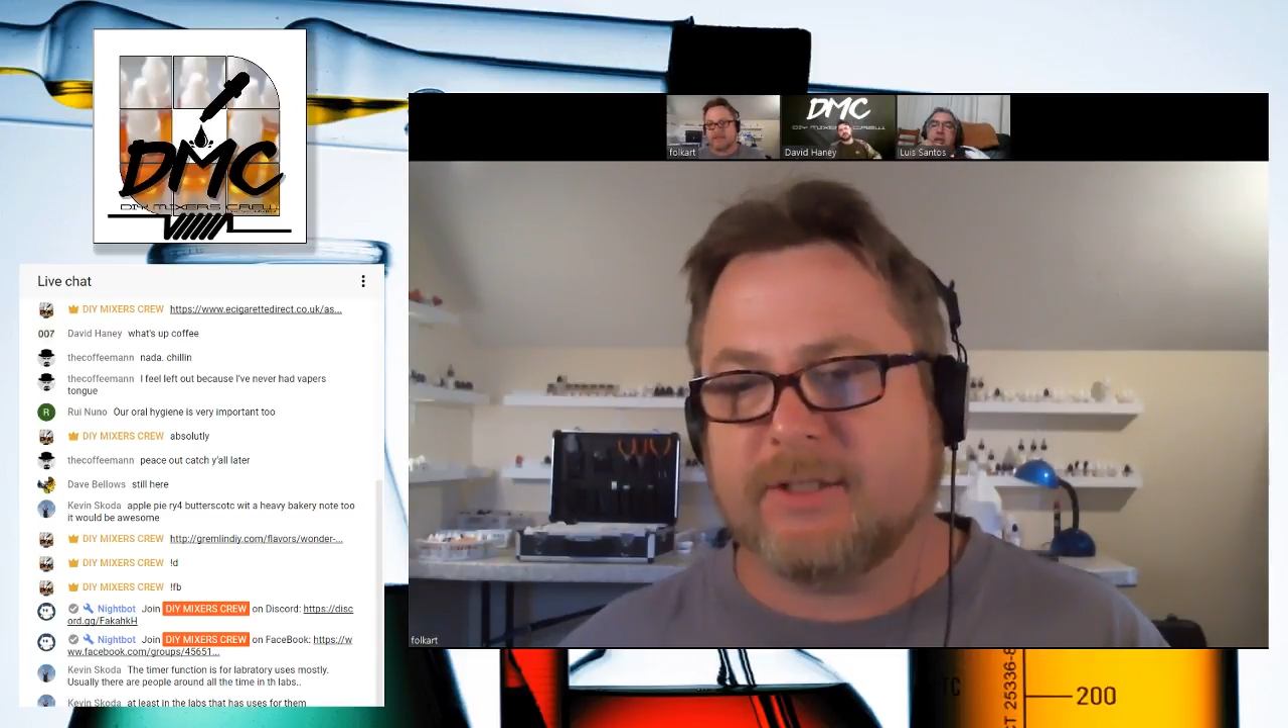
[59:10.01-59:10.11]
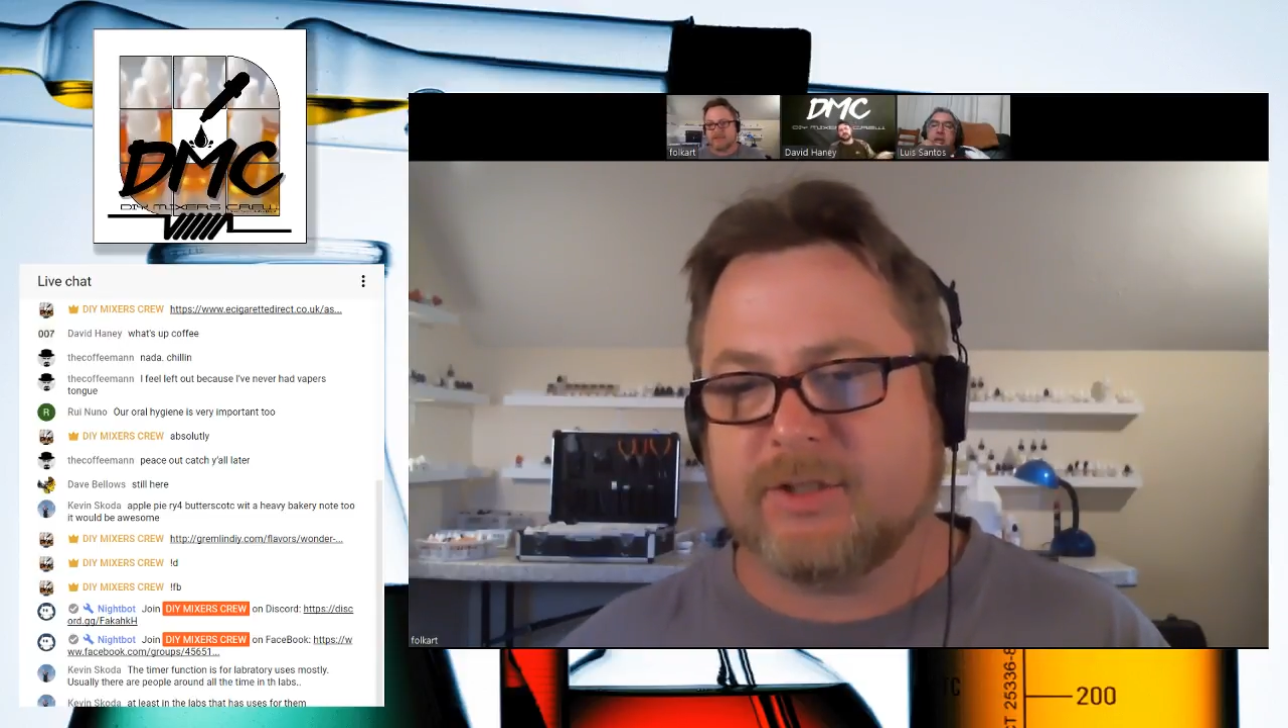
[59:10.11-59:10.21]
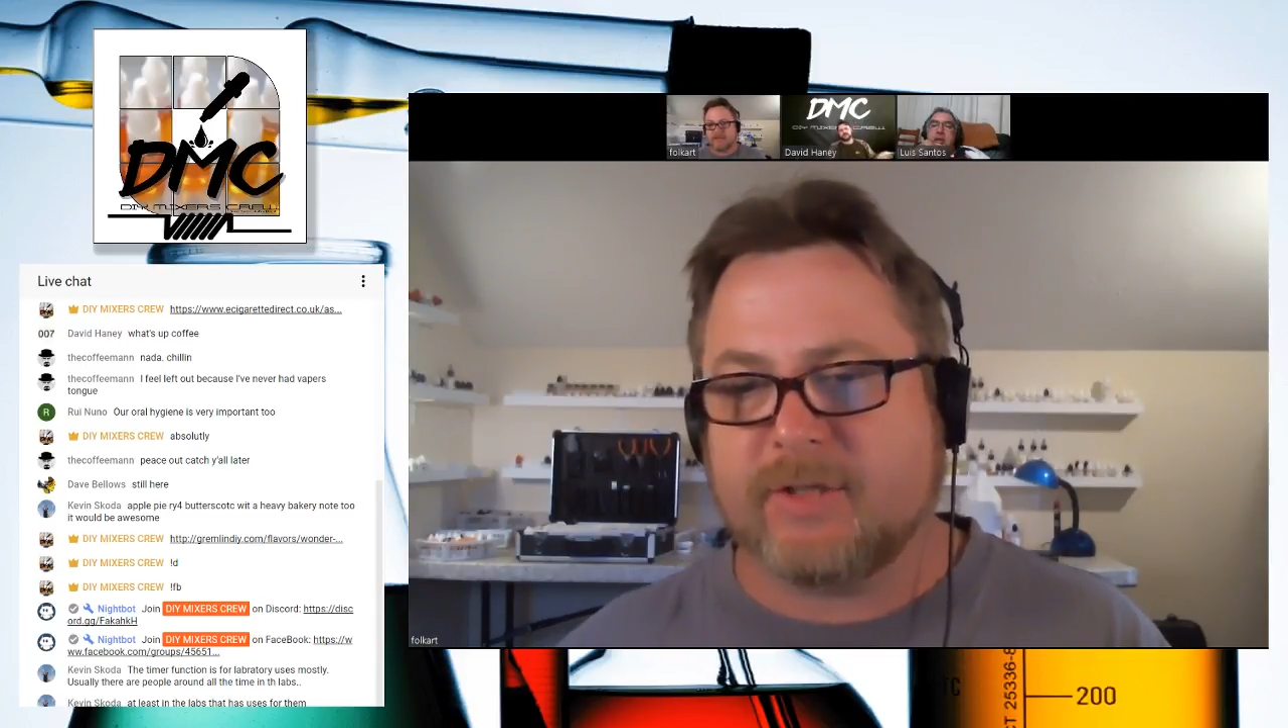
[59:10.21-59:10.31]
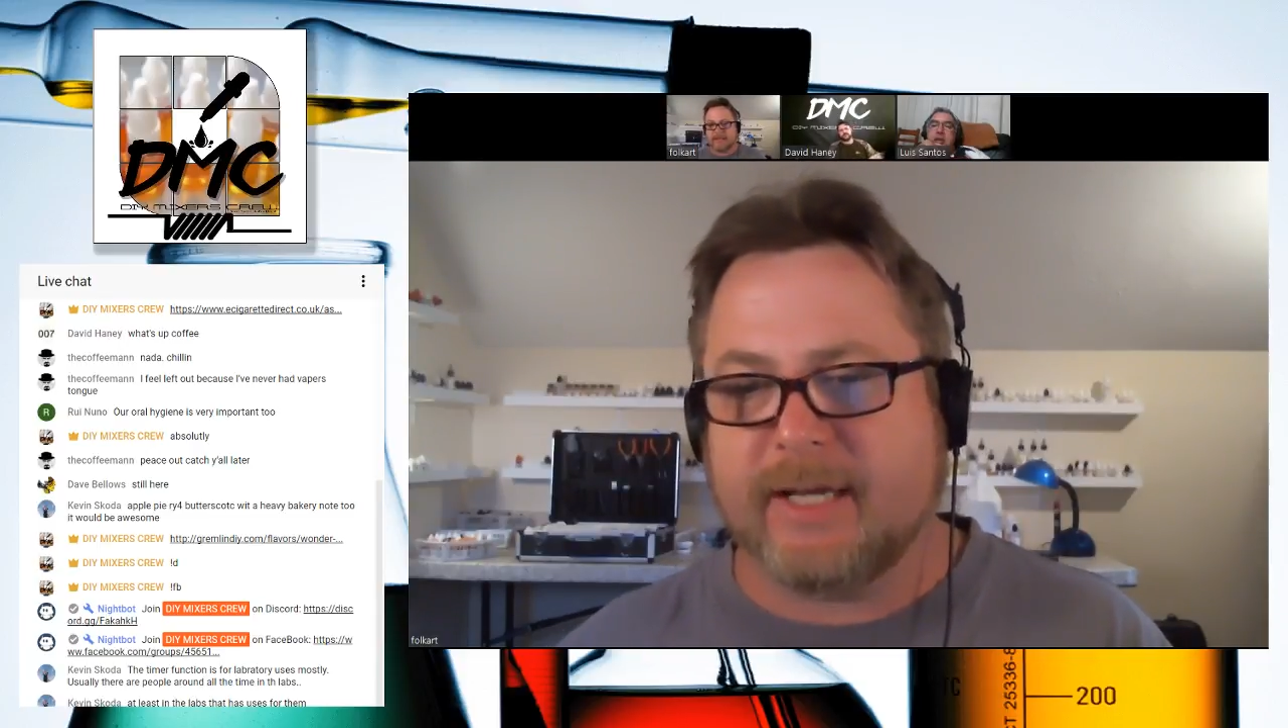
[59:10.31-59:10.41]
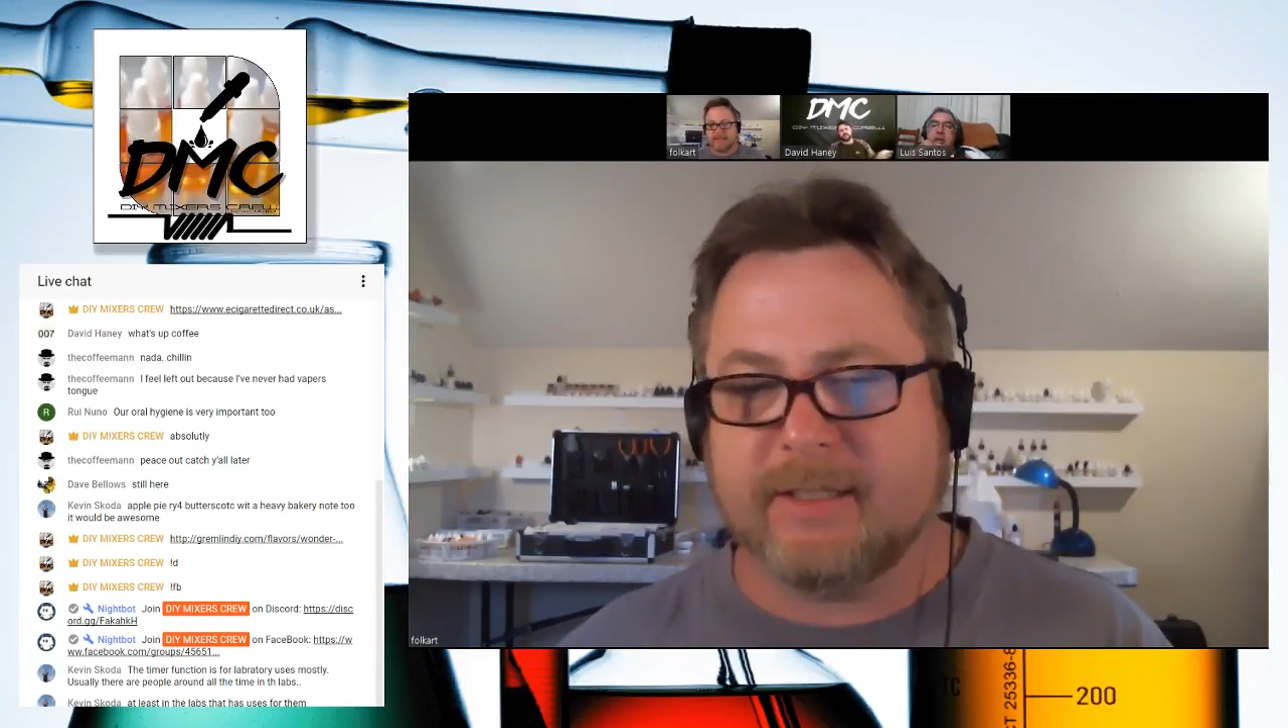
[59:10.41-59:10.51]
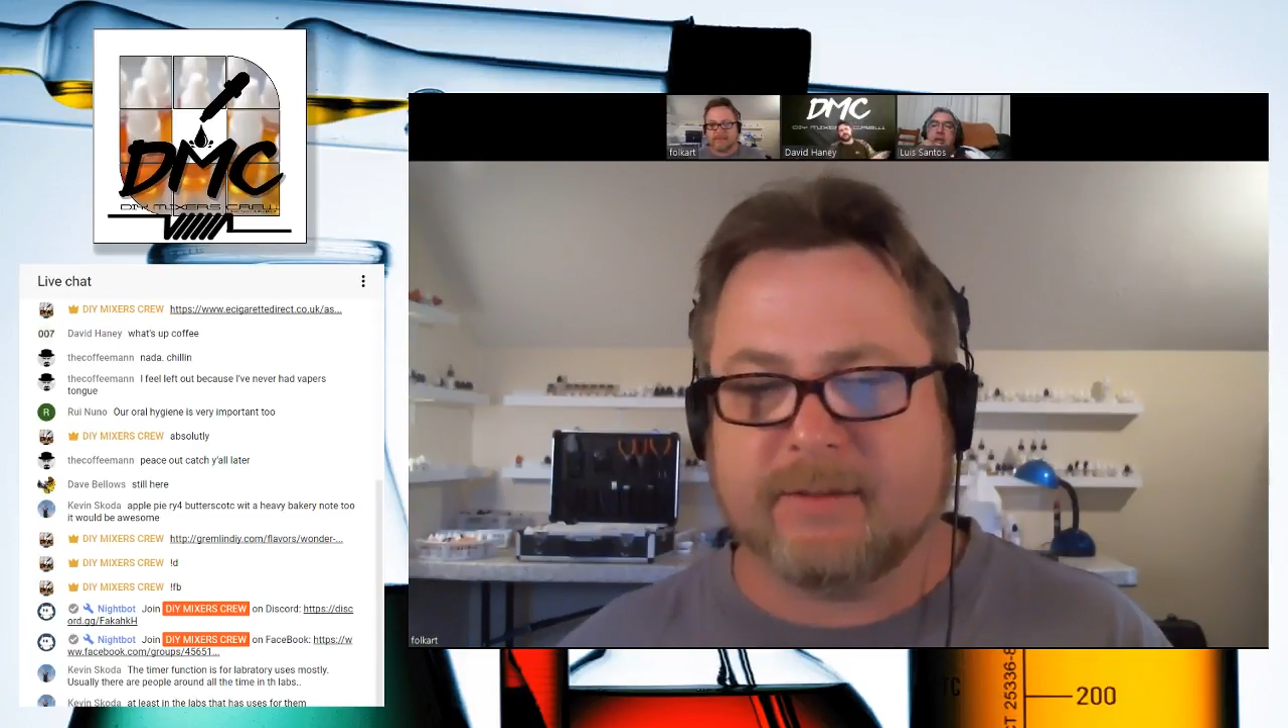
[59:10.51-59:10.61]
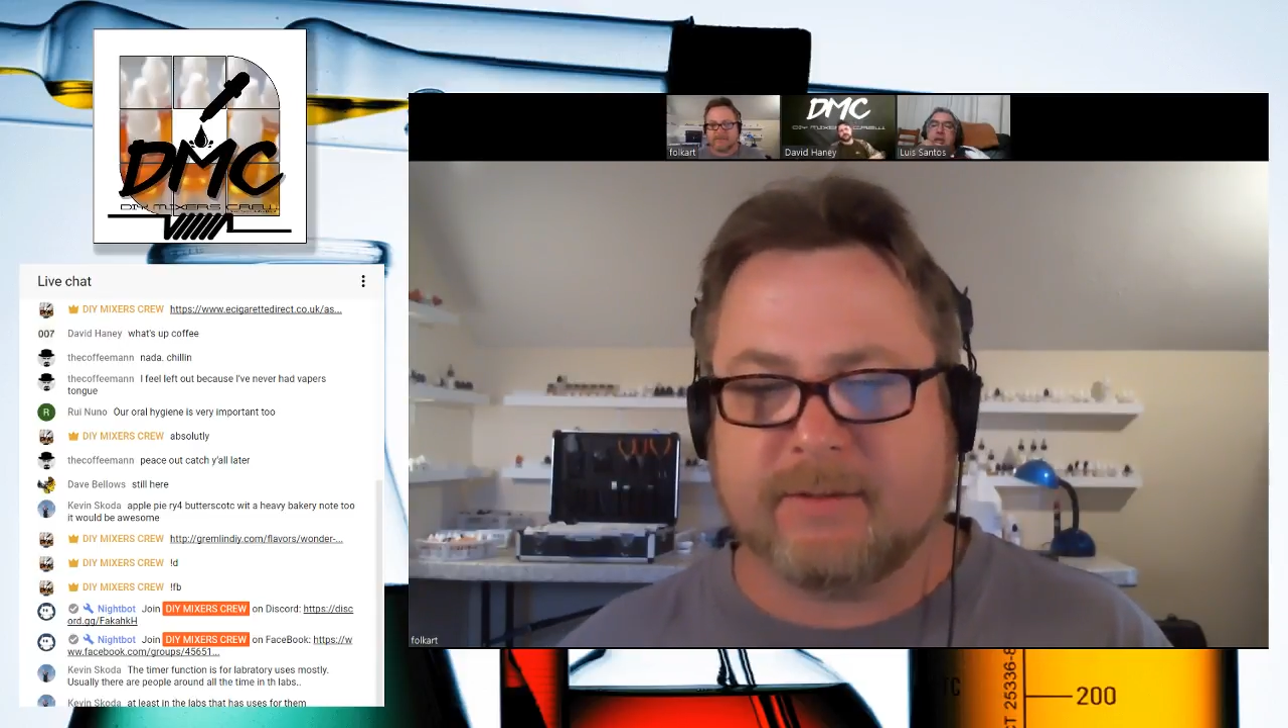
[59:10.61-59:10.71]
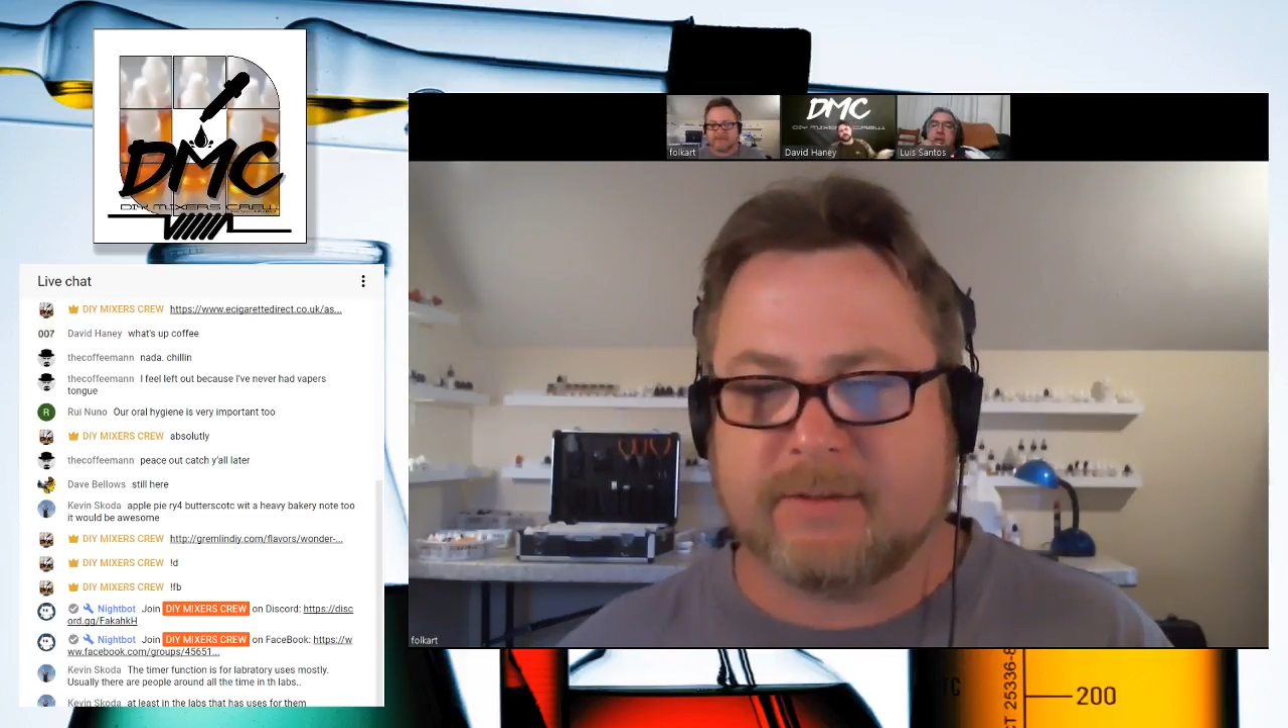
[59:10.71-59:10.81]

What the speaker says: just trying to